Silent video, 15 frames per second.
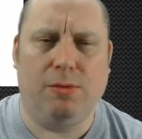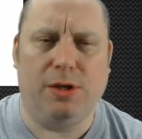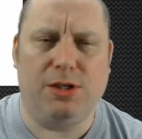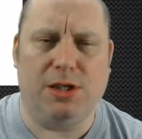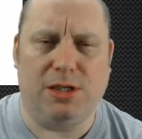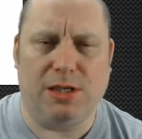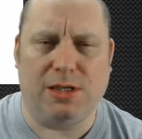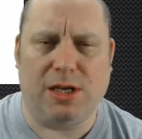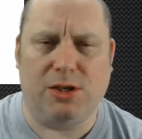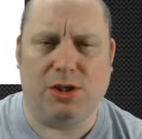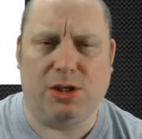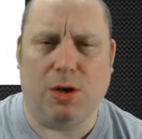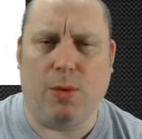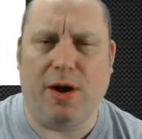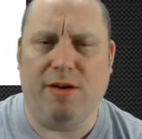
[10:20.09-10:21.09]
which is
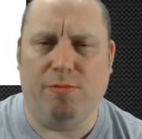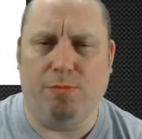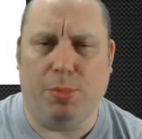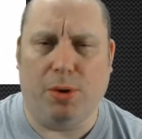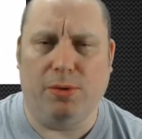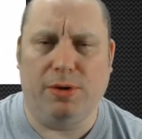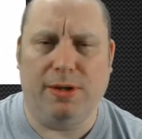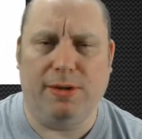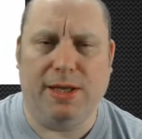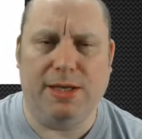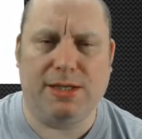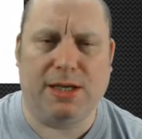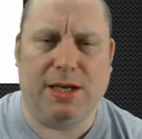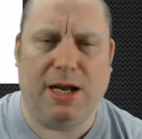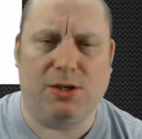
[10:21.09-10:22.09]
essentially a way of bonding
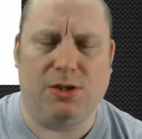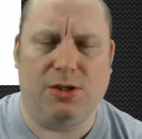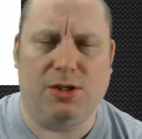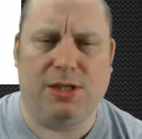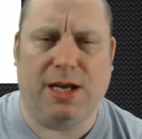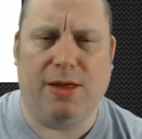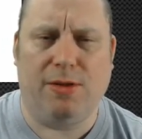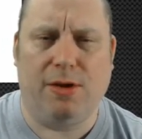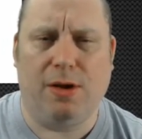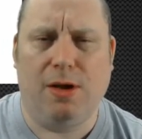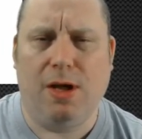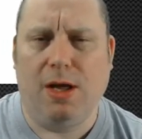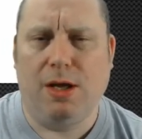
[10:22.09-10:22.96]
these connections together.